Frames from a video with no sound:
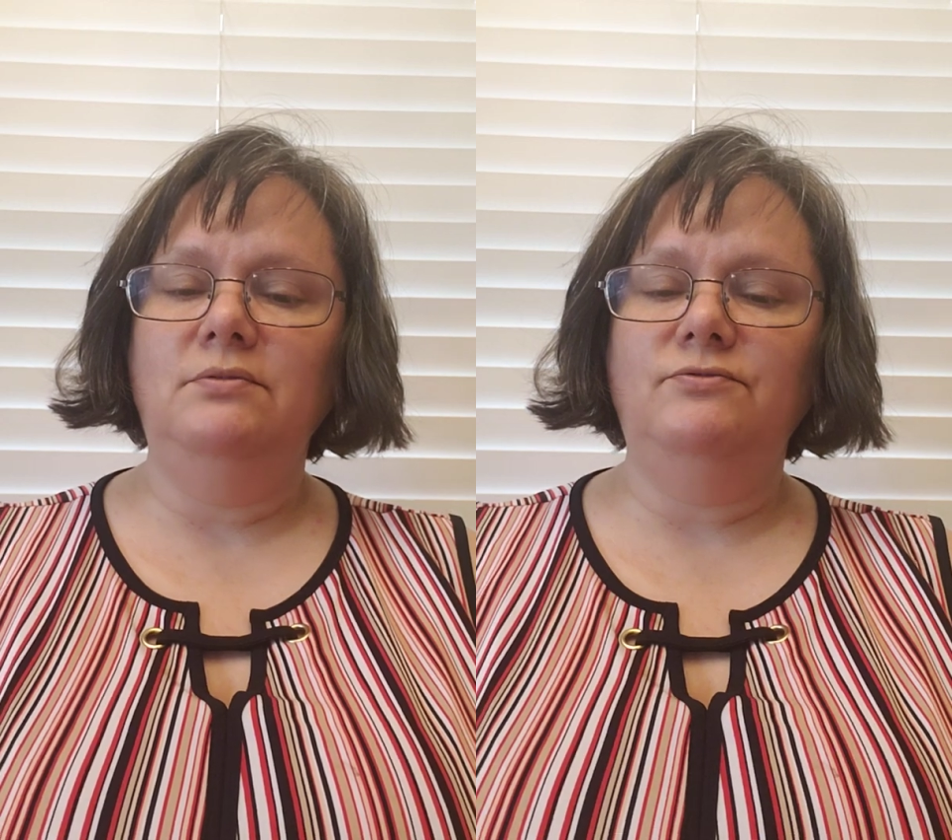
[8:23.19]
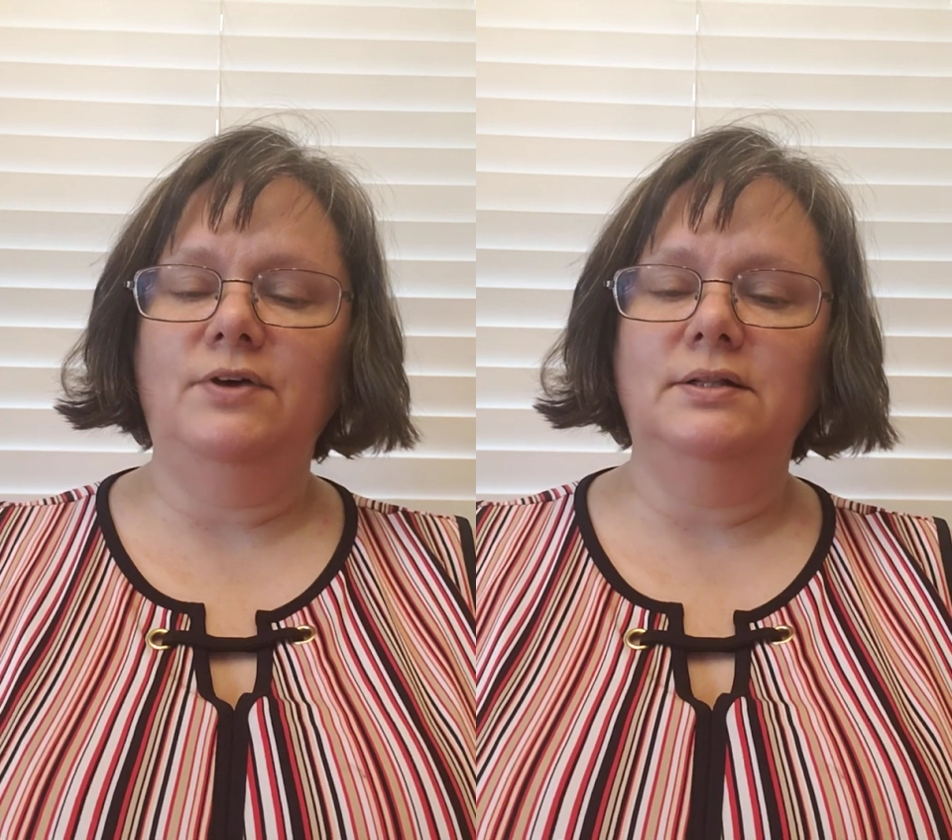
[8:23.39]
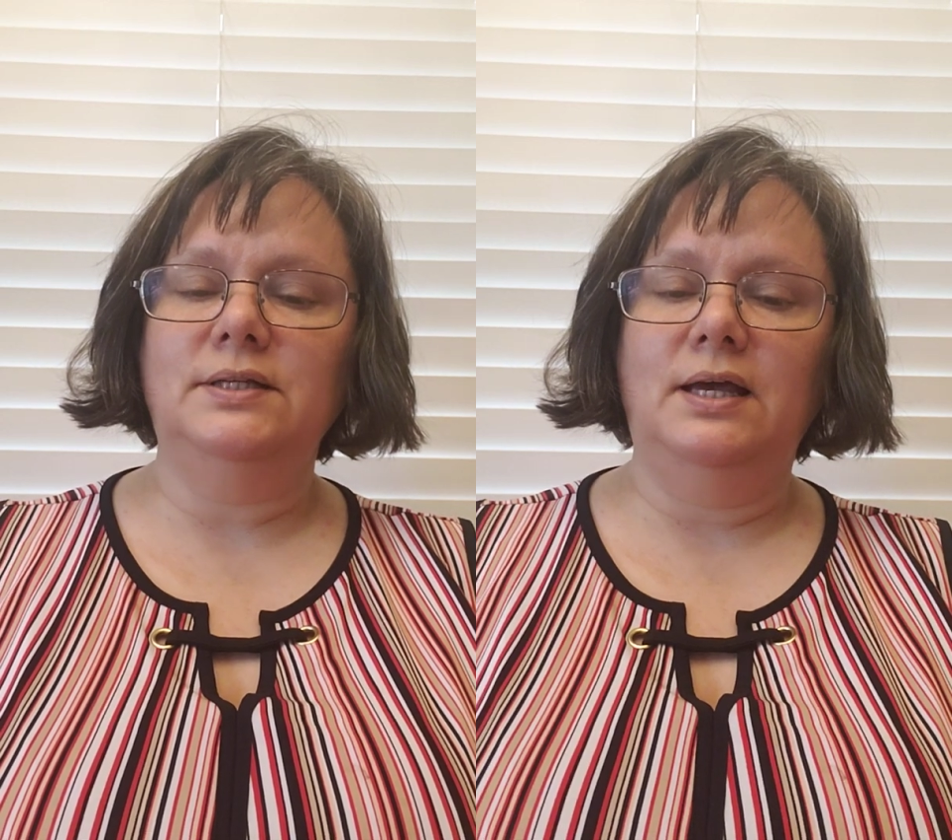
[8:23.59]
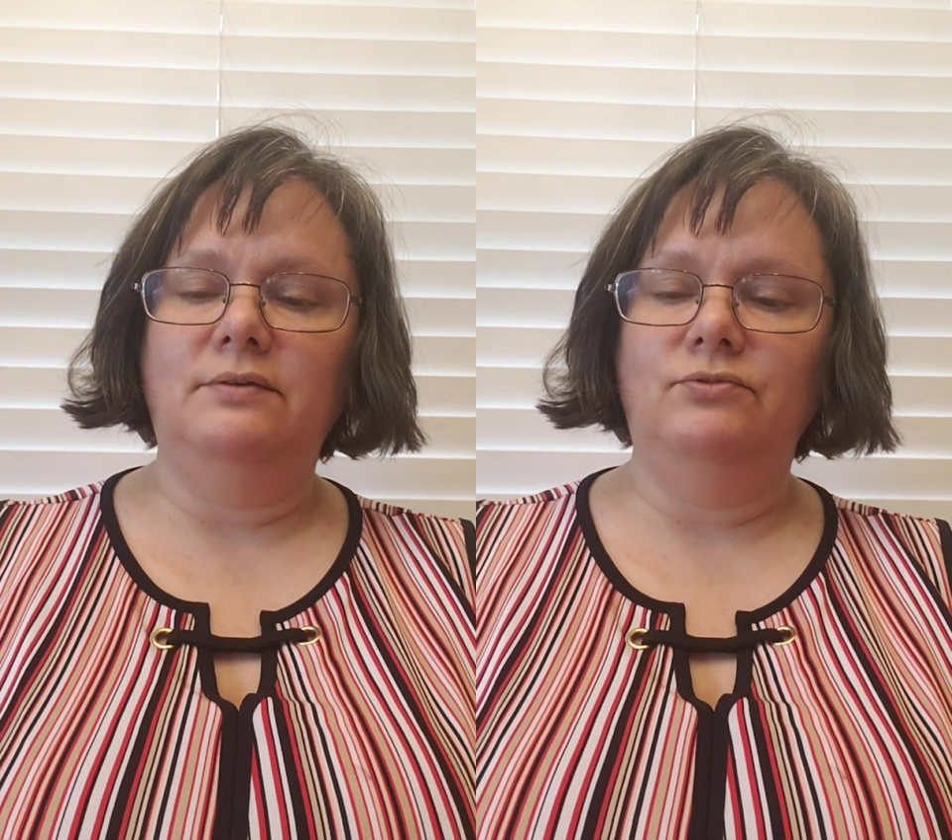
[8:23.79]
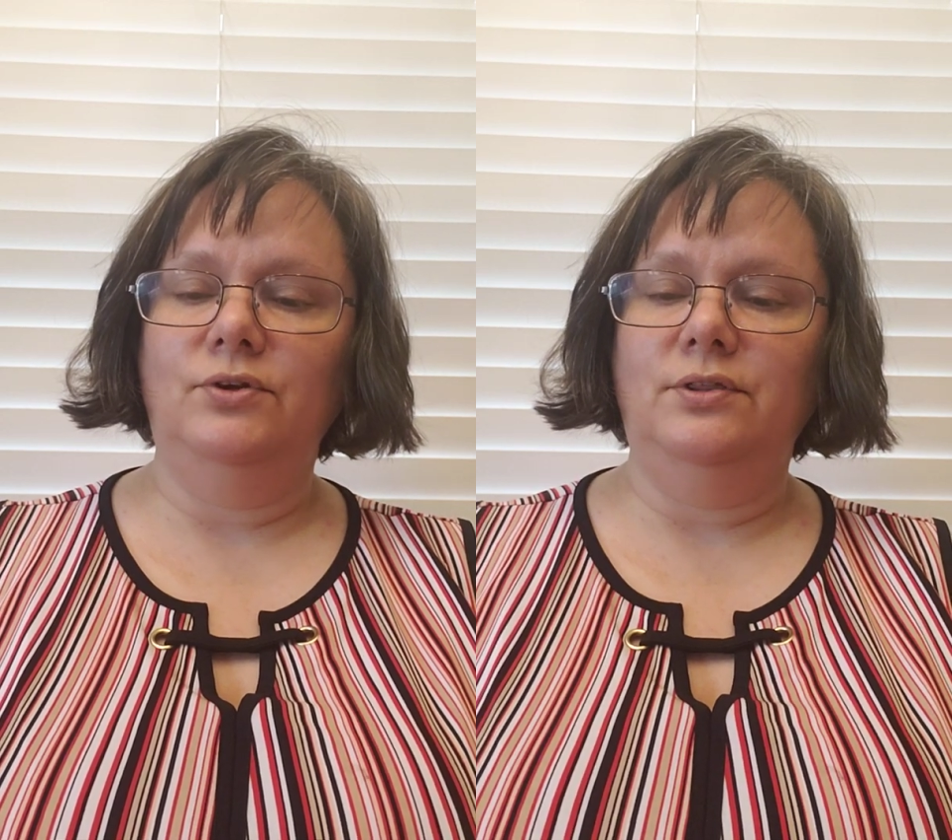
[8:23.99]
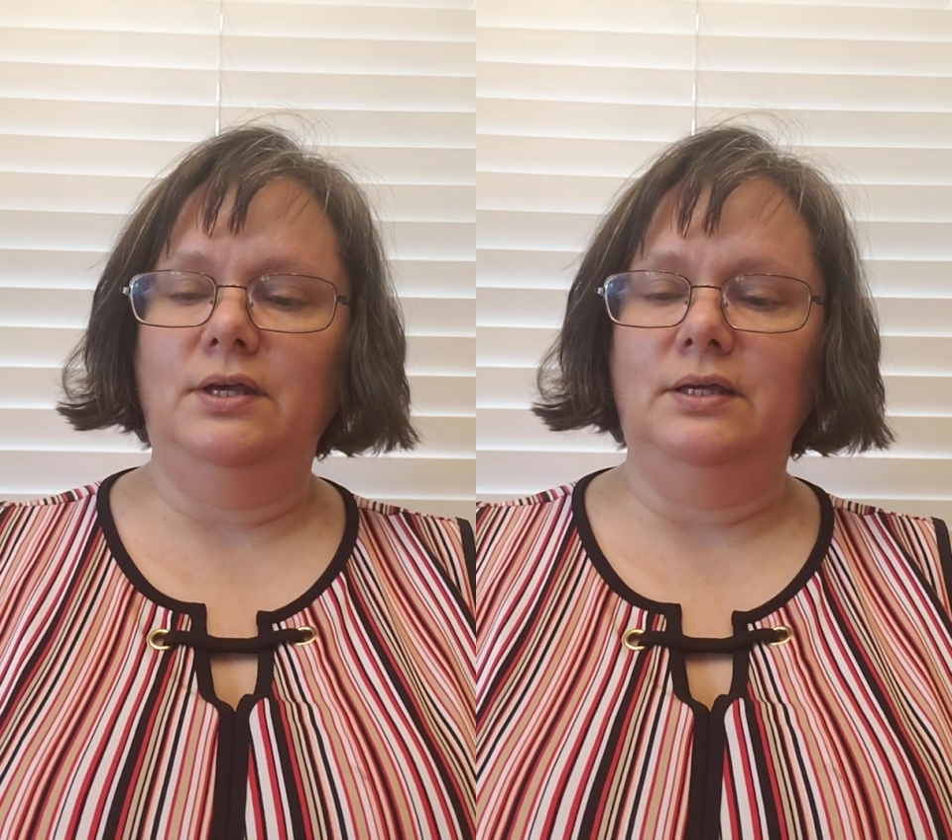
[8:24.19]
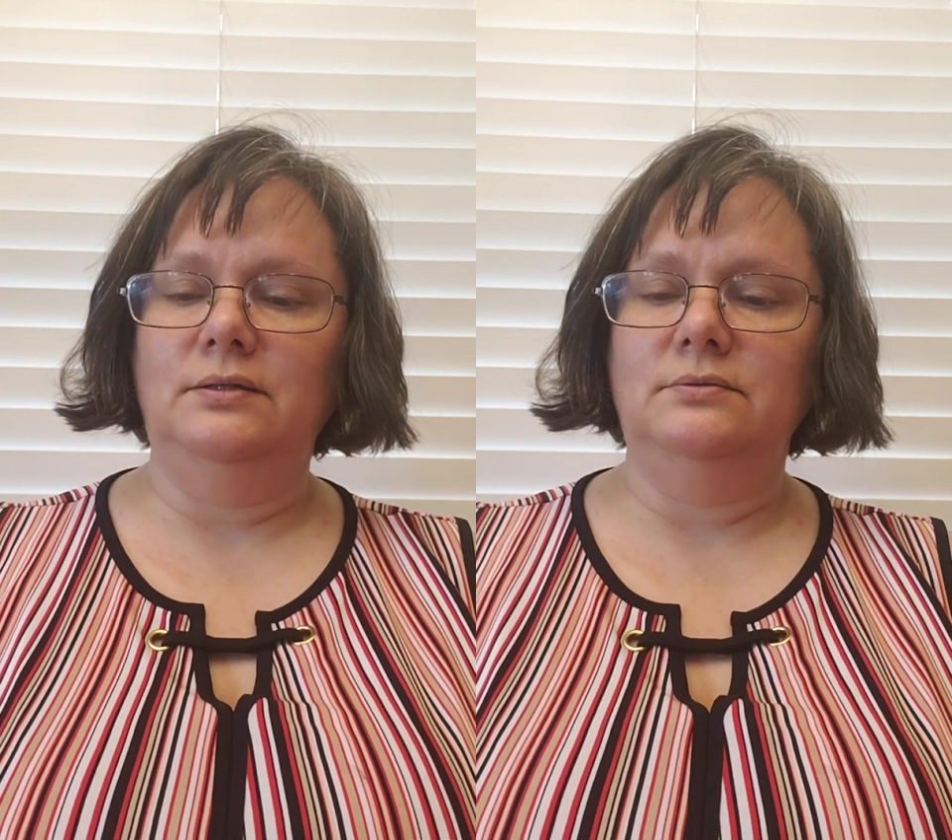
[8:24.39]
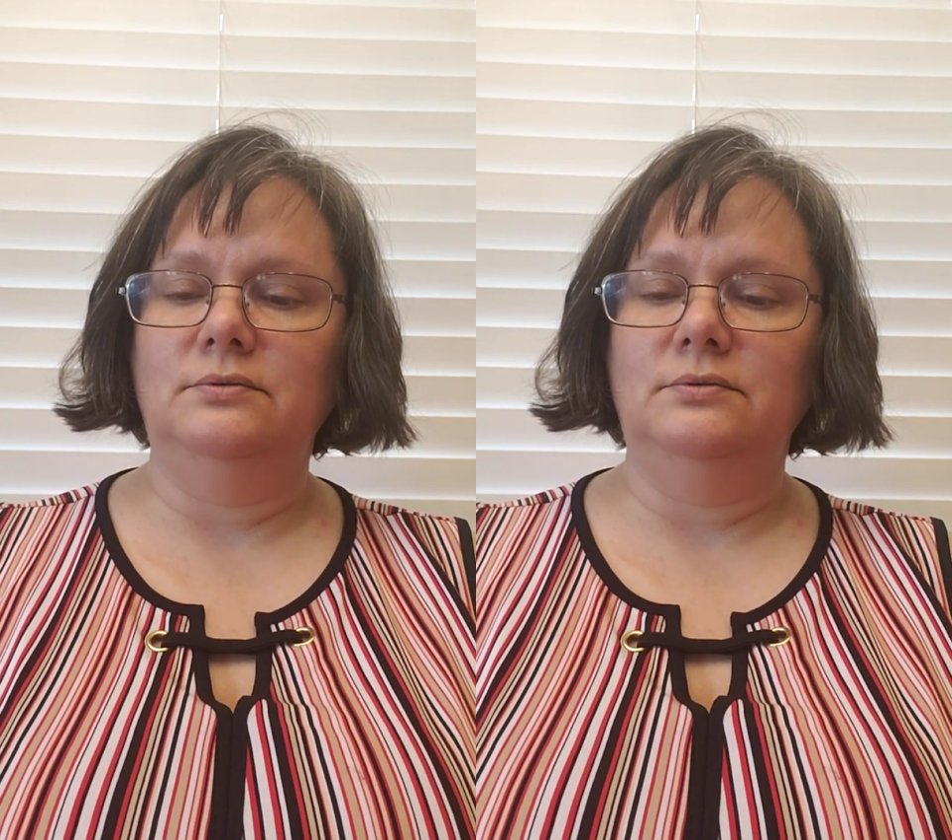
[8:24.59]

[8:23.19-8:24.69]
felt everything,